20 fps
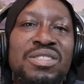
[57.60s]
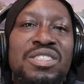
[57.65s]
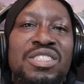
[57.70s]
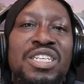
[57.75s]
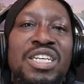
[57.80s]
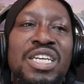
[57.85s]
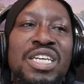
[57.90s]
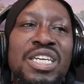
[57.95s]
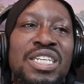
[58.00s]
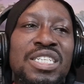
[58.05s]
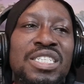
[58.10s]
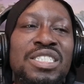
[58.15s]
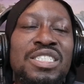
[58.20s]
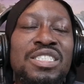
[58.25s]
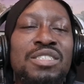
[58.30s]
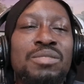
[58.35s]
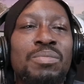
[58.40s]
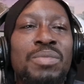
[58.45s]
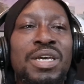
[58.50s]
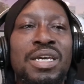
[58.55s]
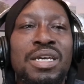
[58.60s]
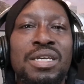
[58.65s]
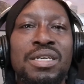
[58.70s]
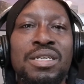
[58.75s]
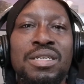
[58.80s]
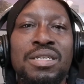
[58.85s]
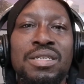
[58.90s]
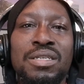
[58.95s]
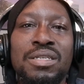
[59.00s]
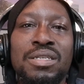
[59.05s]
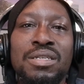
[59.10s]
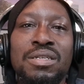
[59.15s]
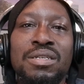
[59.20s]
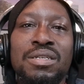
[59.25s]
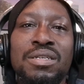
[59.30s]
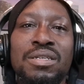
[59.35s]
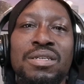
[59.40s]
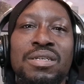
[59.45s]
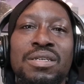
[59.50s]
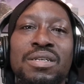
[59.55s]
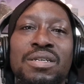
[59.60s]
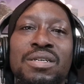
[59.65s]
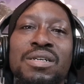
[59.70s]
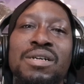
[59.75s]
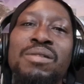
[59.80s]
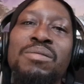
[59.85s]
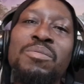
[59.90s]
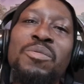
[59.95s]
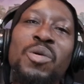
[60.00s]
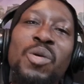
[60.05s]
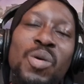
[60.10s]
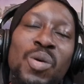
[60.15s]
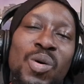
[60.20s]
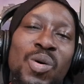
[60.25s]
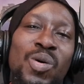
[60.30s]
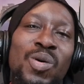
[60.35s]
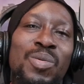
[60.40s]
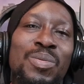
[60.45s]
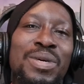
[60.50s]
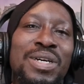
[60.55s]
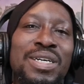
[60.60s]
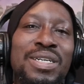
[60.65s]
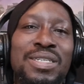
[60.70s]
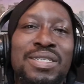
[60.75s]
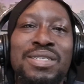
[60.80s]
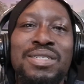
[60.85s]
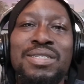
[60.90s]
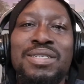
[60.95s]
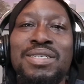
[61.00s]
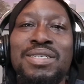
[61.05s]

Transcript: teens, man. Come on, man